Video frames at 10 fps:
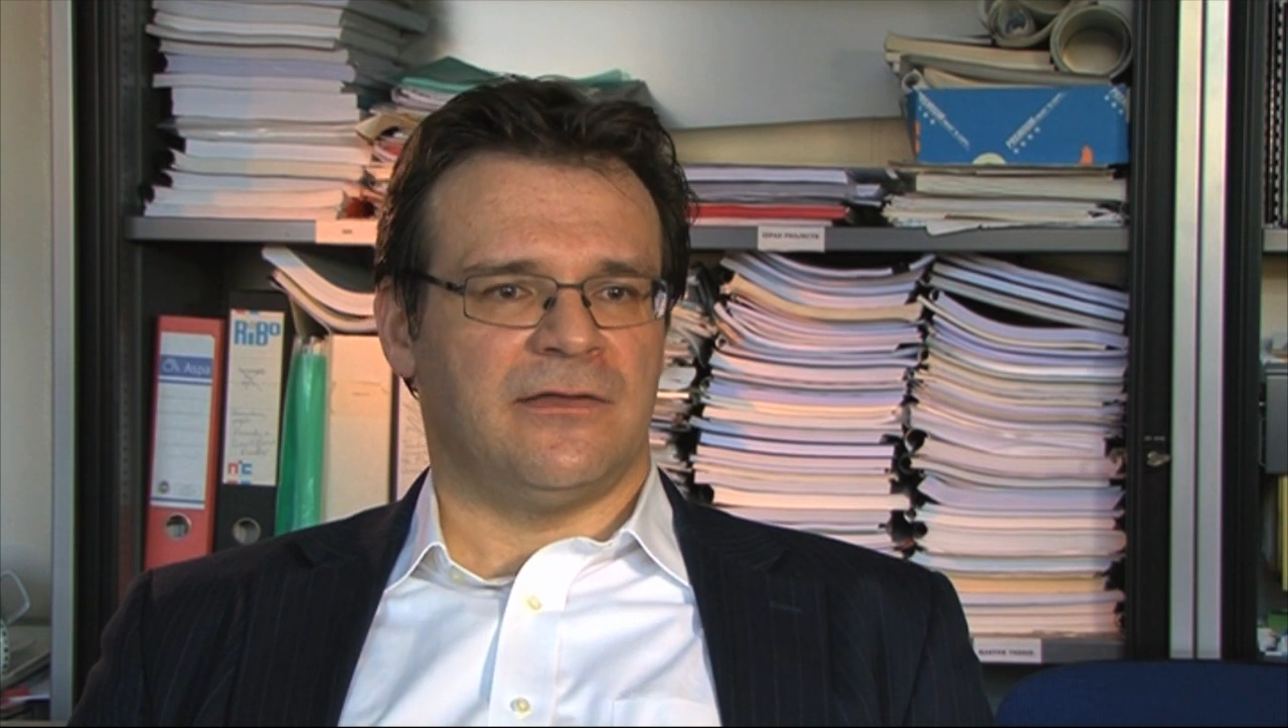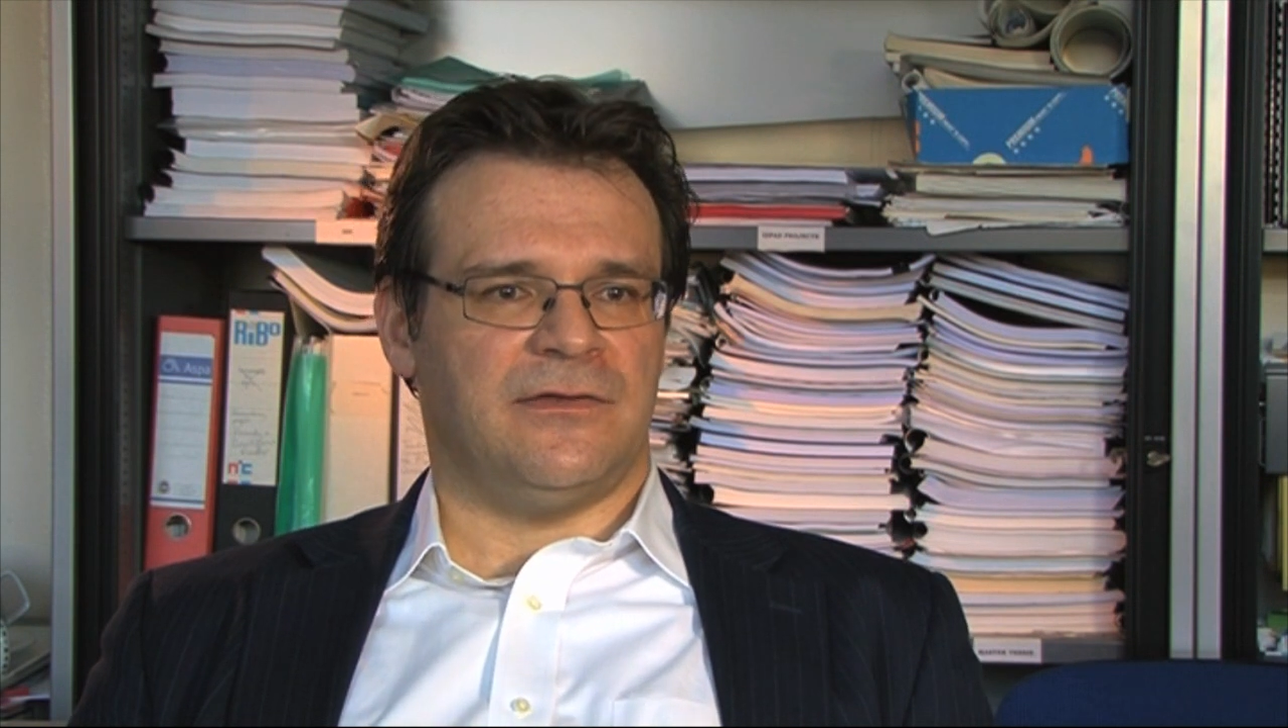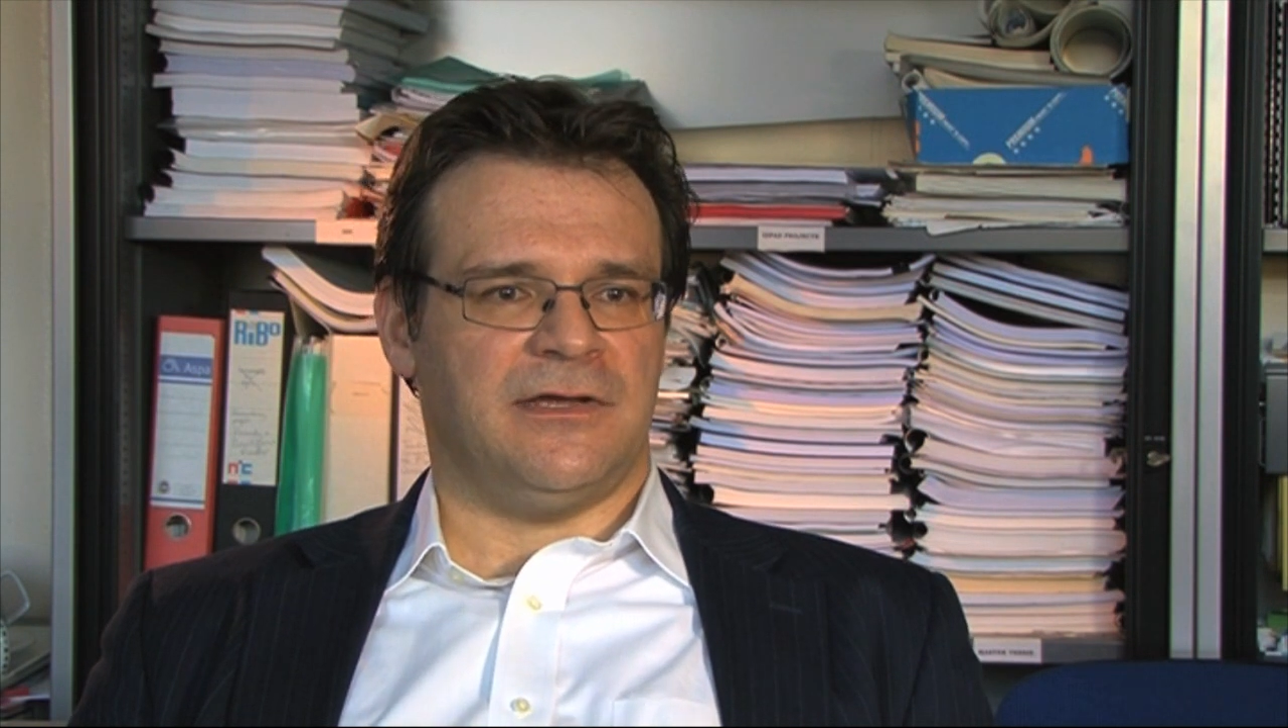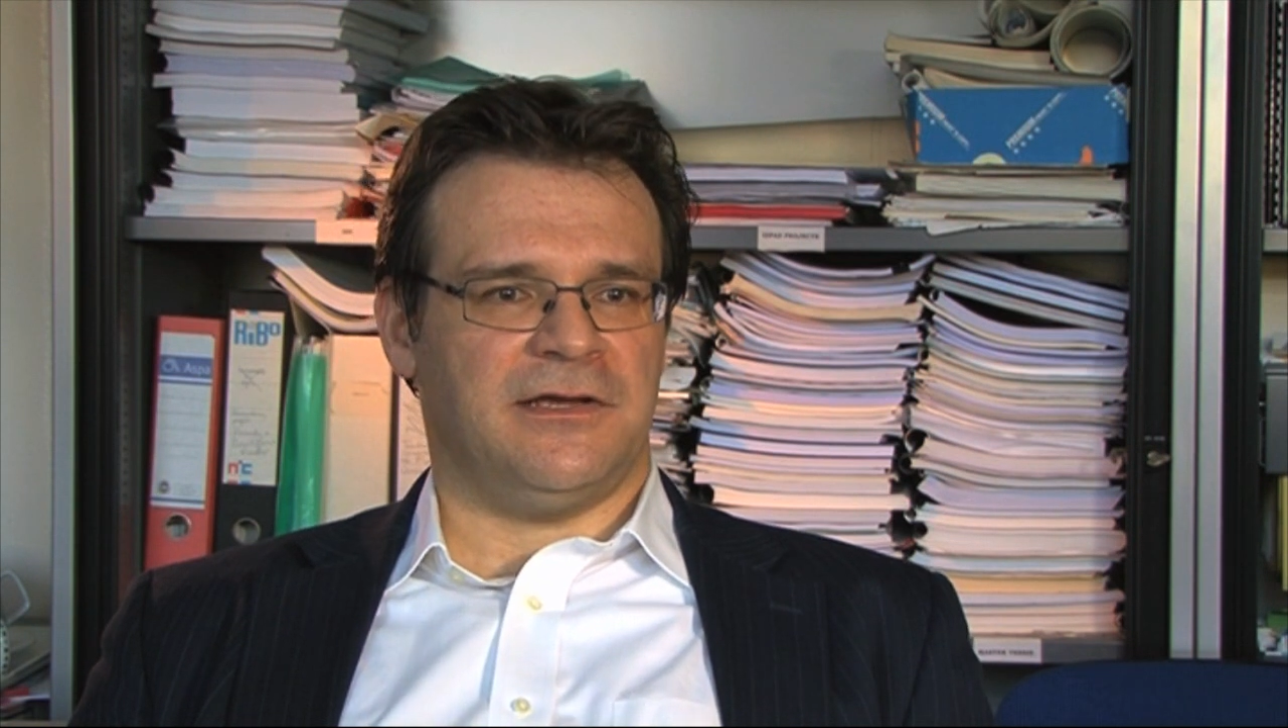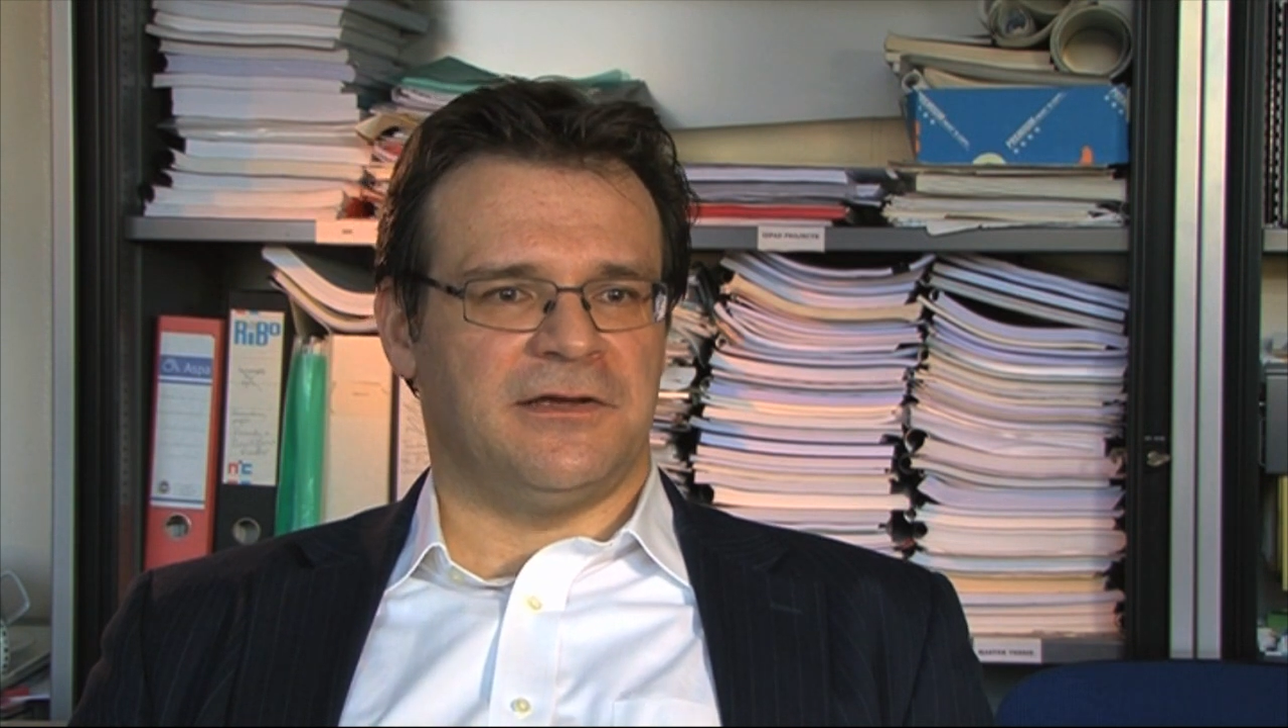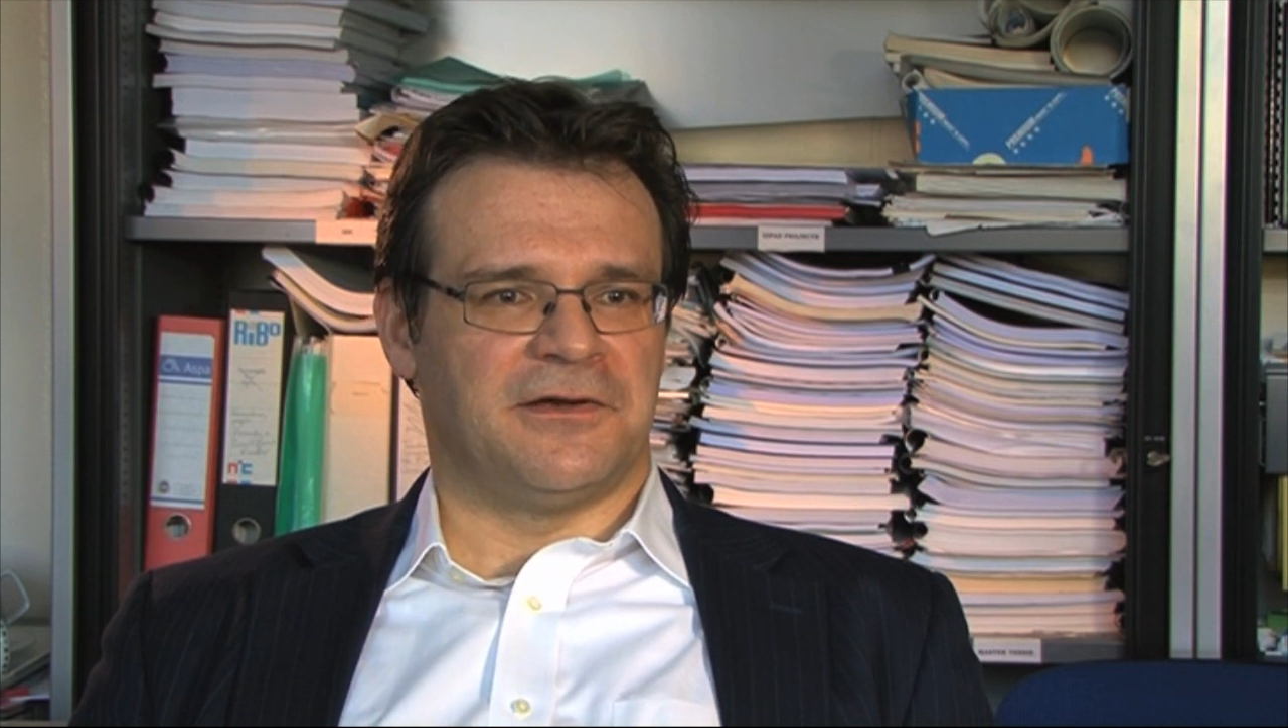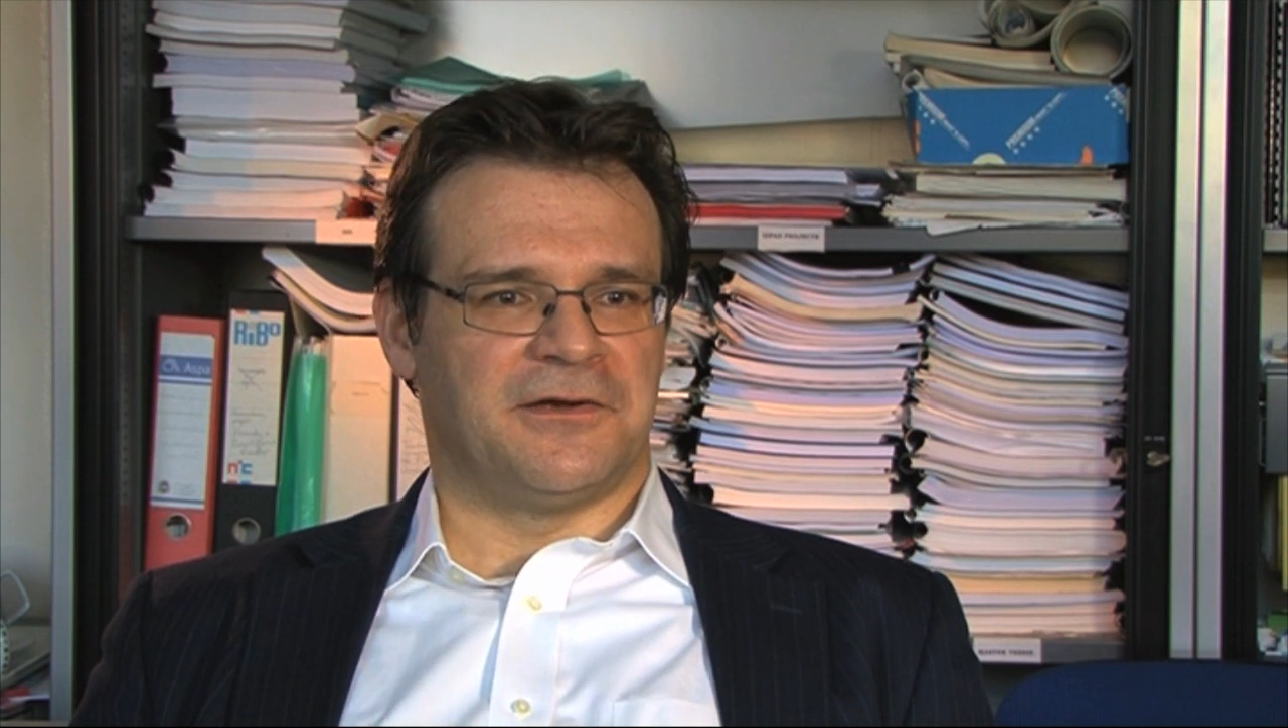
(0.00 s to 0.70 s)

The